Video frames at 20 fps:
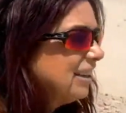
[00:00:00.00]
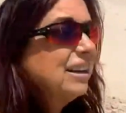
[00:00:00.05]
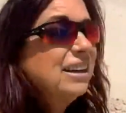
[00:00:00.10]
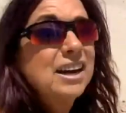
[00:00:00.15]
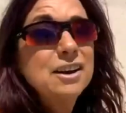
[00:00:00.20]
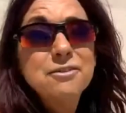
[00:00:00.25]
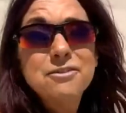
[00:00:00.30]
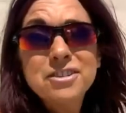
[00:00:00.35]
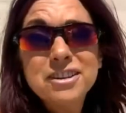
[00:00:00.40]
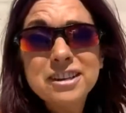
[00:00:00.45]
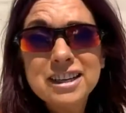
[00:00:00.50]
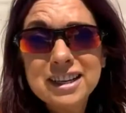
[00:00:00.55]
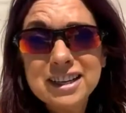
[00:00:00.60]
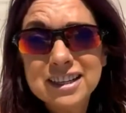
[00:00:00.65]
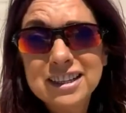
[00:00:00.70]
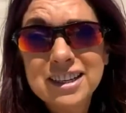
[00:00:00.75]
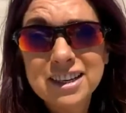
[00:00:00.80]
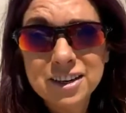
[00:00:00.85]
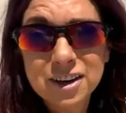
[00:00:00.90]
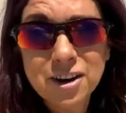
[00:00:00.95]
Like, I feel
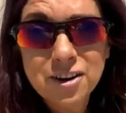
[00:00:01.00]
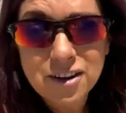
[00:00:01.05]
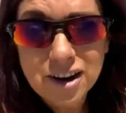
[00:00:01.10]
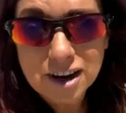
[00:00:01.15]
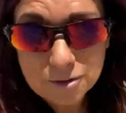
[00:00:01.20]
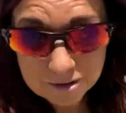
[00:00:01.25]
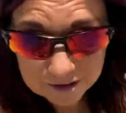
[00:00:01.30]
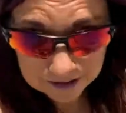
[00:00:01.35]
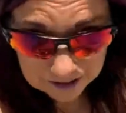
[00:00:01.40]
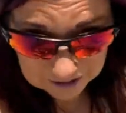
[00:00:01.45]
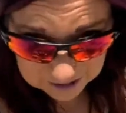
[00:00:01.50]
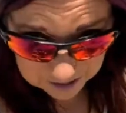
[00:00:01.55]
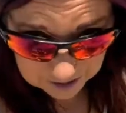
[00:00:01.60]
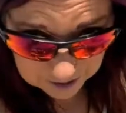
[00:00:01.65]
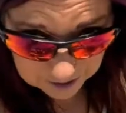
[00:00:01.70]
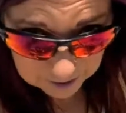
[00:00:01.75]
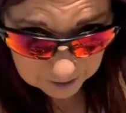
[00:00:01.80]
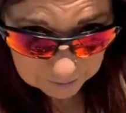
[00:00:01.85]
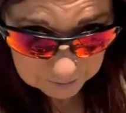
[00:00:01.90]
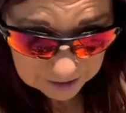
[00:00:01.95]
like, you know, I want to
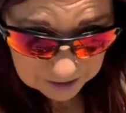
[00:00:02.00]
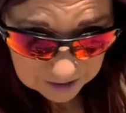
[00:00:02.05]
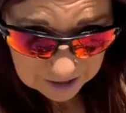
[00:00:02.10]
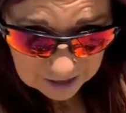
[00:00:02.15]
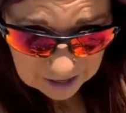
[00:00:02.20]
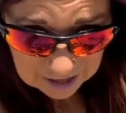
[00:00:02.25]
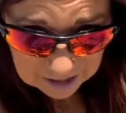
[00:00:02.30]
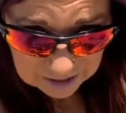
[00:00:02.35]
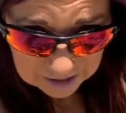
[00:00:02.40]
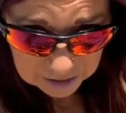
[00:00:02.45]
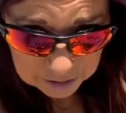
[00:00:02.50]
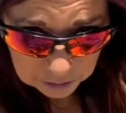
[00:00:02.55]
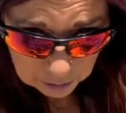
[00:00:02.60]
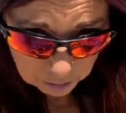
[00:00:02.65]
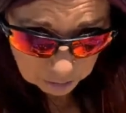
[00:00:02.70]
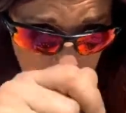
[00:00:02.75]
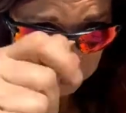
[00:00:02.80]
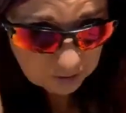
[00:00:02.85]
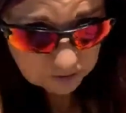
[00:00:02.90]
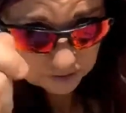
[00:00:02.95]
come and
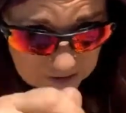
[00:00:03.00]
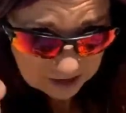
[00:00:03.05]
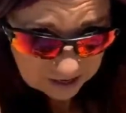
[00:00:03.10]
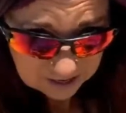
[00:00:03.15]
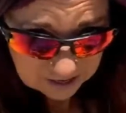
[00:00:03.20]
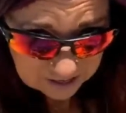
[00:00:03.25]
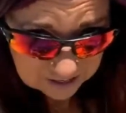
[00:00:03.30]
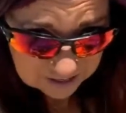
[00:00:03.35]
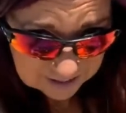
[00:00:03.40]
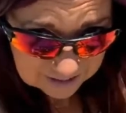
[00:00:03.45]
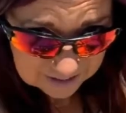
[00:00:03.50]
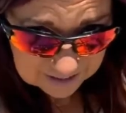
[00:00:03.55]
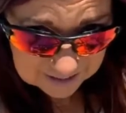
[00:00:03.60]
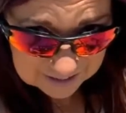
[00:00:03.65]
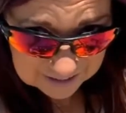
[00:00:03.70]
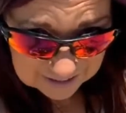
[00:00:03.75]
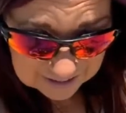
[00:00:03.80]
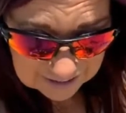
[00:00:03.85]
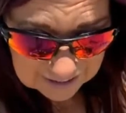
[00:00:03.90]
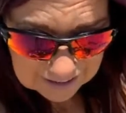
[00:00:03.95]
do the
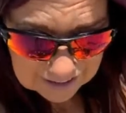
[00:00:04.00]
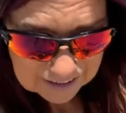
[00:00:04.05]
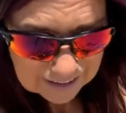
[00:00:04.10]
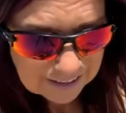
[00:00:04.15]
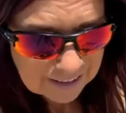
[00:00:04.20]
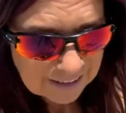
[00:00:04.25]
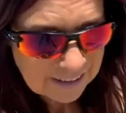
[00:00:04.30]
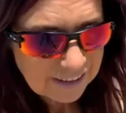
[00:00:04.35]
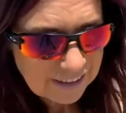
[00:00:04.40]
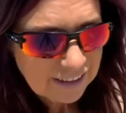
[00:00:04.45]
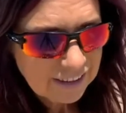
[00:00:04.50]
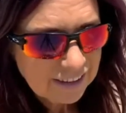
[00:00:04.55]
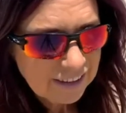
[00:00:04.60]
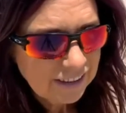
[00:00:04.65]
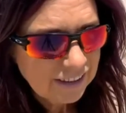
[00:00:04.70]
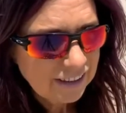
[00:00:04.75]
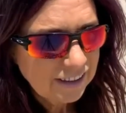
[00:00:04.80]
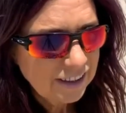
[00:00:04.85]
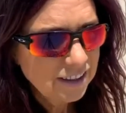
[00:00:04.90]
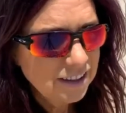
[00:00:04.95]
things
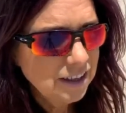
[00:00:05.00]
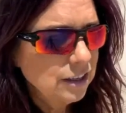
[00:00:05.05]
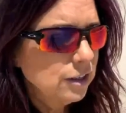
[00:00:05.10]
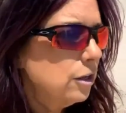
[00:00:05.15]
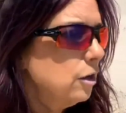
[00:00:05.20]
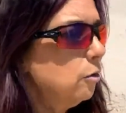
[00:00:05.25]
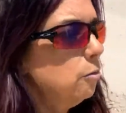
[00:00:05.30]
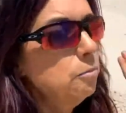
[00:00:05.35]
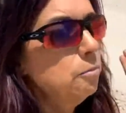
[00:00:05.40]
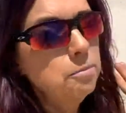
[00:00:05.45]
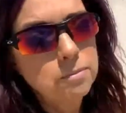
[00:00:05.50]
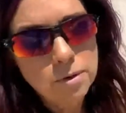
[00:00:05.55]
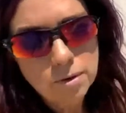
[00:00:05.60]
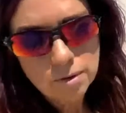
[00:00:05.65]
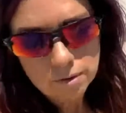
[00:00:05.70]
and then go home.